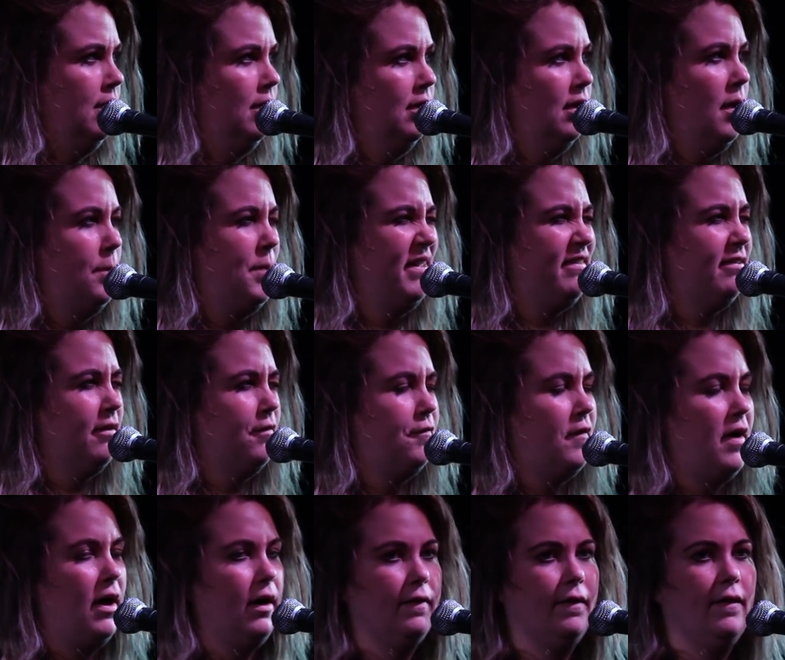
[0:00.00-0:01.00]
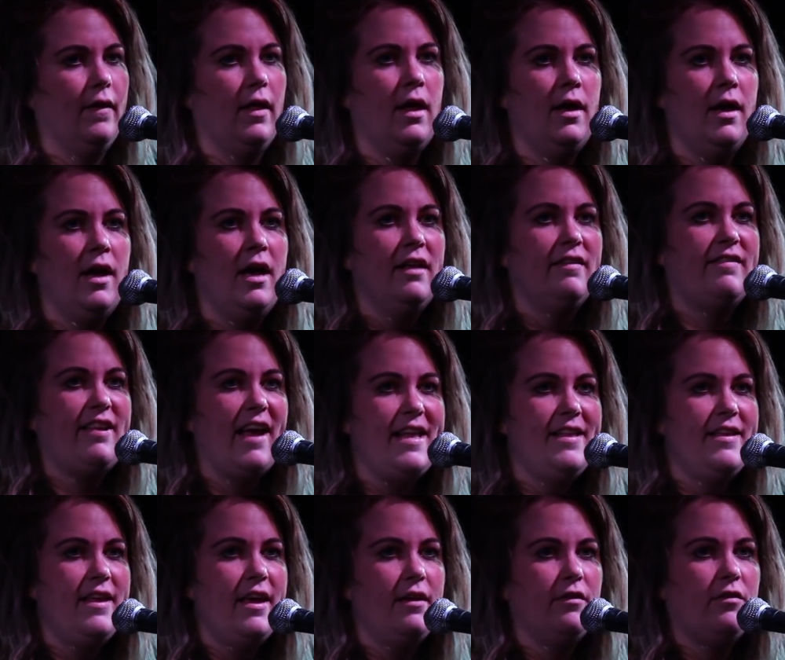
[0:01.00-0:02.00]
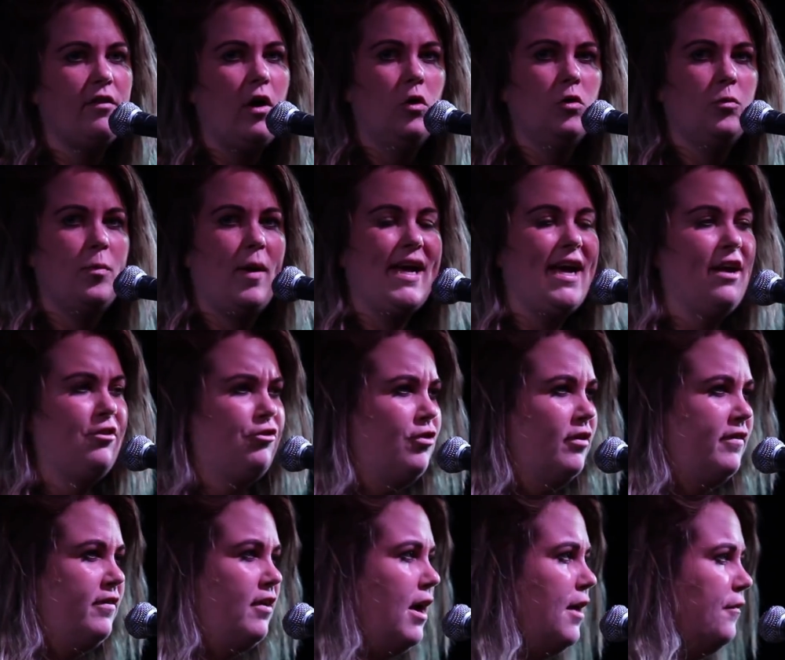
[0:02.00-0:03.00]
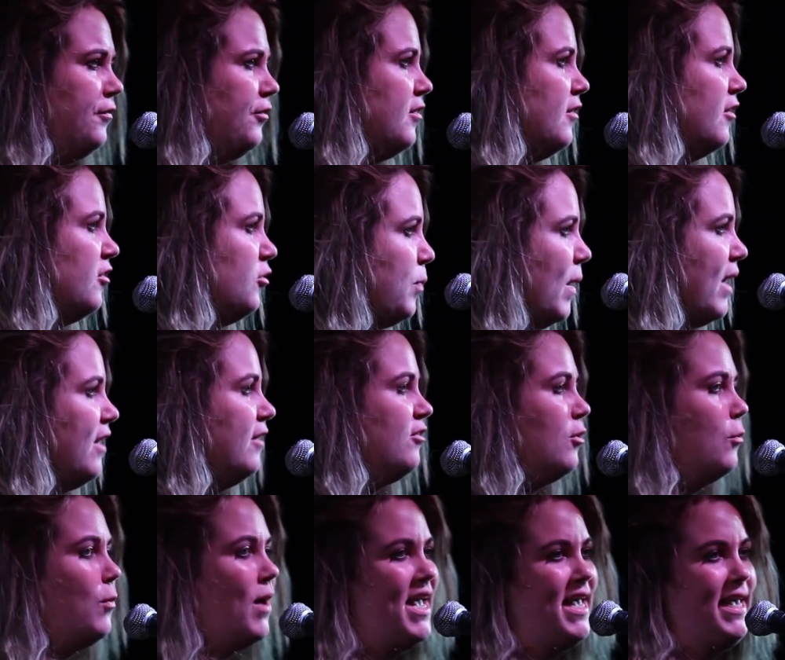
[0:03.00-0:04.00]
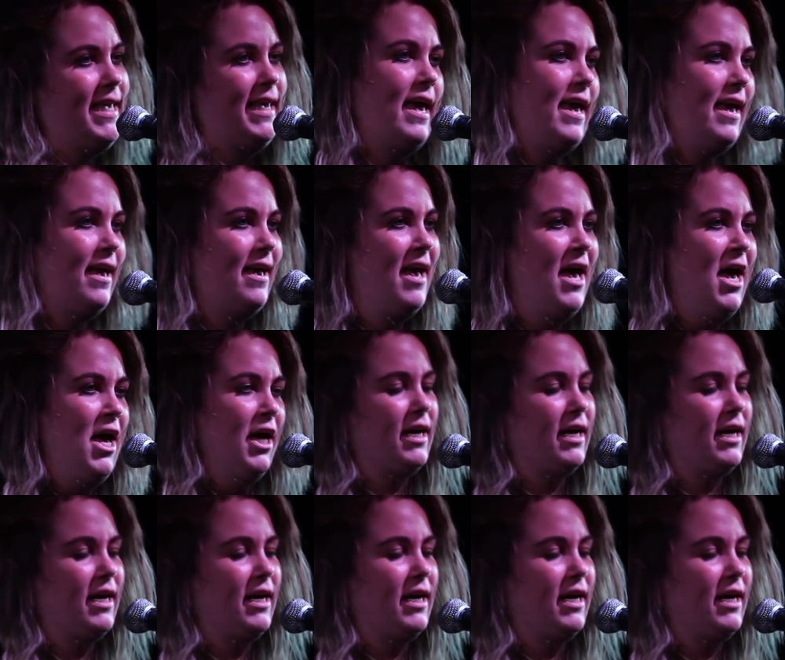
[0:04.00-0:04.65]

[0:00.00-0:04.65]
A bit of fun. 10 years old, my AstroTurfs and the Spurs away kit.